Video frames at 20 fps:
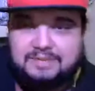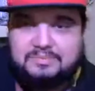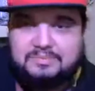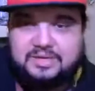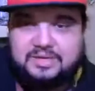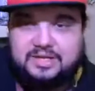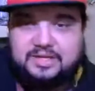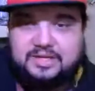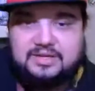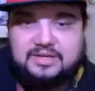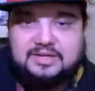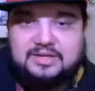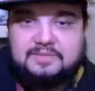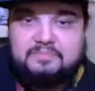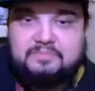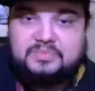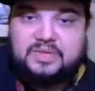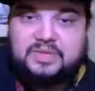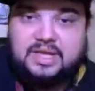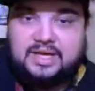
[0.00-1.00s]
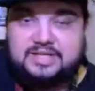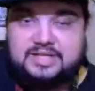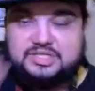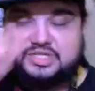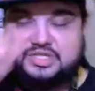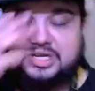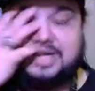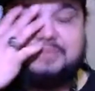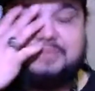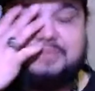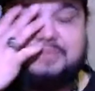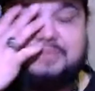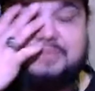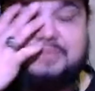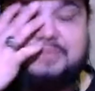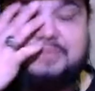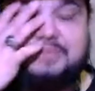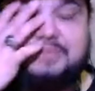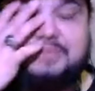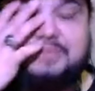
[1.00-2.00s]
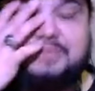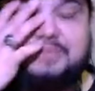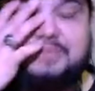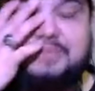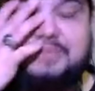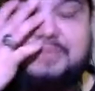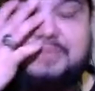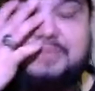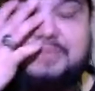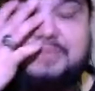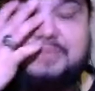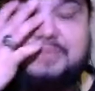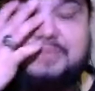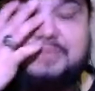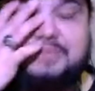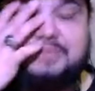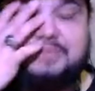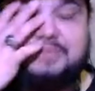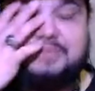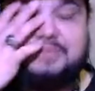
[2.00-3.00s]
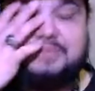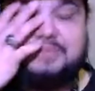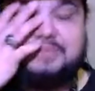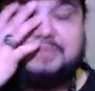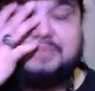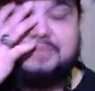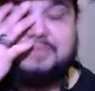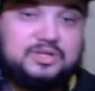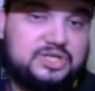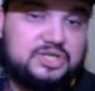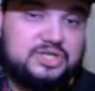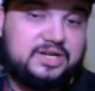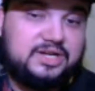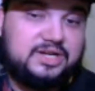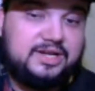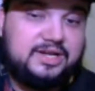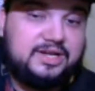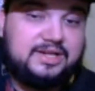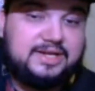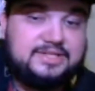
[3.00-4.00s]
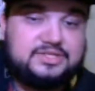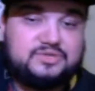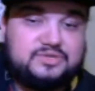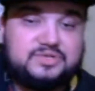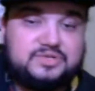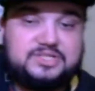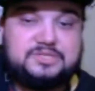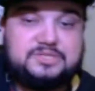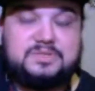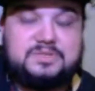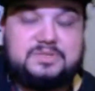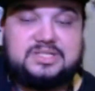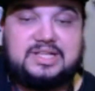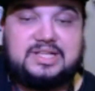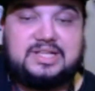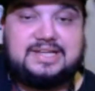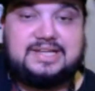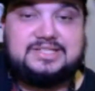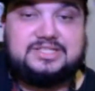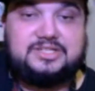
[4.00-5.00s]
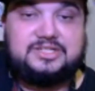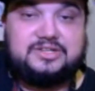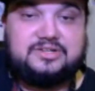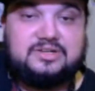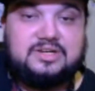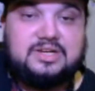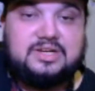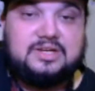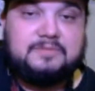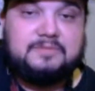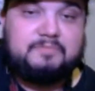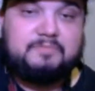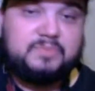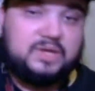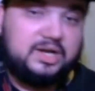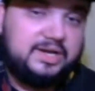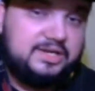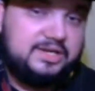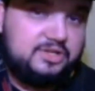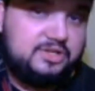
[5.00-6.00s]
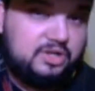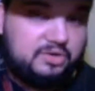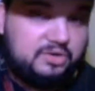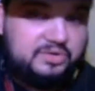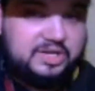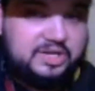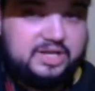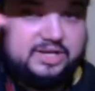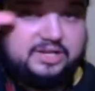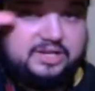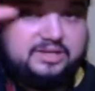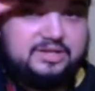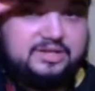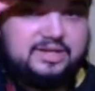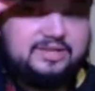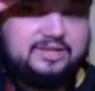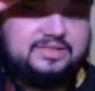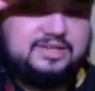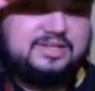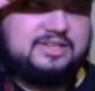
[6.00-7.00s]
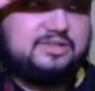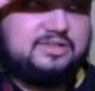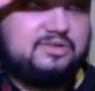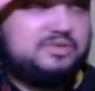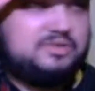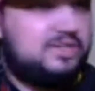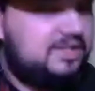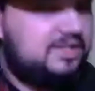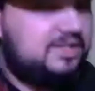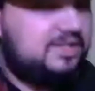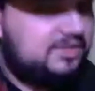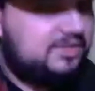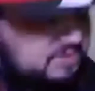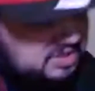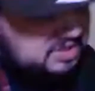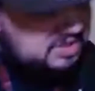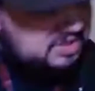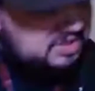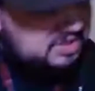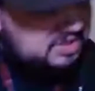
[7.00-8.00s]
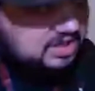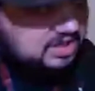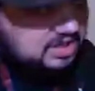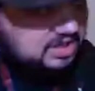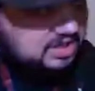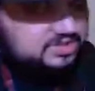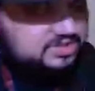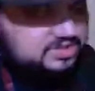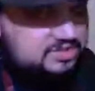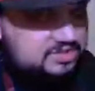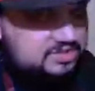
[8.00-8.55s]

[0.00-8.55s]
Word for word: minute, and John Miller definitely uh, gave Little John a nice Christmas last year. Uh, he donated, I think he donated three hundred dollars